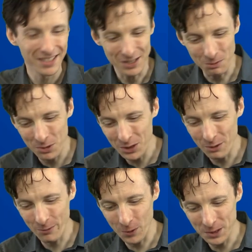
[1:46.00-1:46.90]
So really
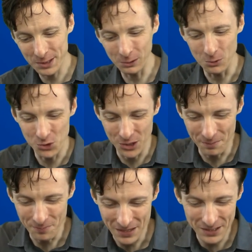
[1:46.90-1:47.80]
your first
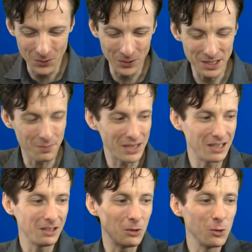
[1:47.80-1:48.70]
solution is going to
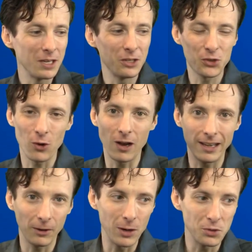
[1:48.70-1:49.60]
be using
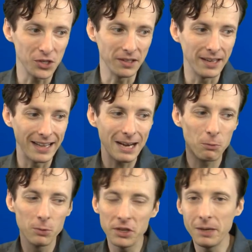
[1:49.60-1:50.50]
strong encryption, and
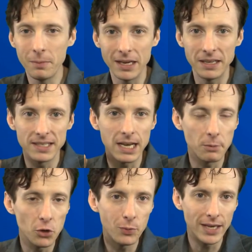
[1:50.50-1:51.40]
that really means
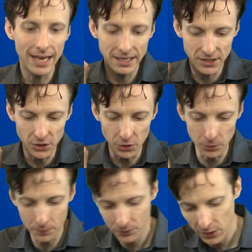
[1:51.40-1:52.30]

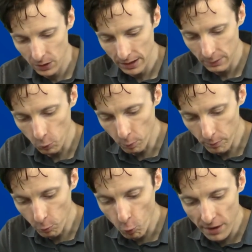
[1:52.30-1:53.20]
WPA2
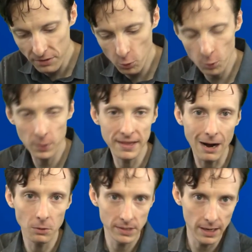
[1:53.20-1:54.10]
with or
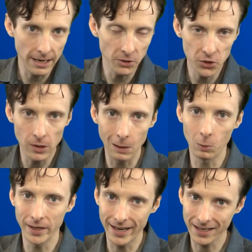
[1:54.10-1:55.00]
without
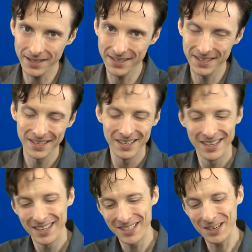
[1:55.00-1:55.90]
802.1x.
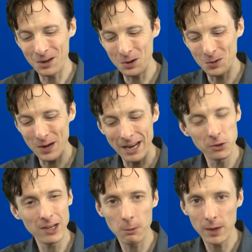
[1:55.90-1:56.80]
So
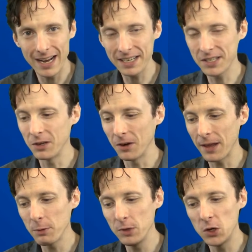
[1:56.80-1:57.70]
802.1x,
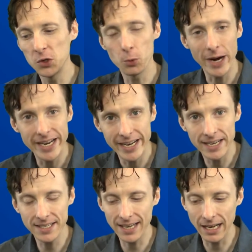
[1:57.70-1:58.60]
that would use
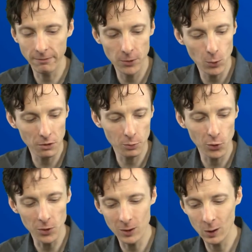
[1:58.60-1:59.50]
Radius and a few other
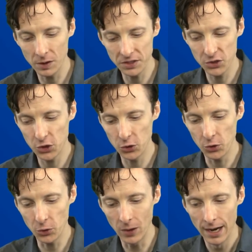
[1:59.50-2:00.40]
protocols
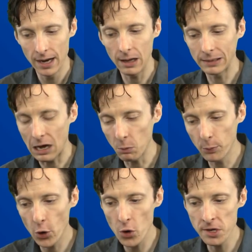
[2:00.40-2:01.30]
to allow
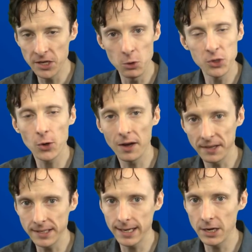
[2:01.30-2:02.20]
per user
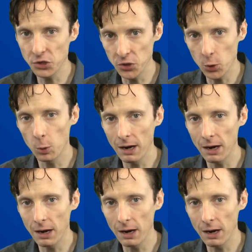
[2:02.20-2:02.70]
authentication to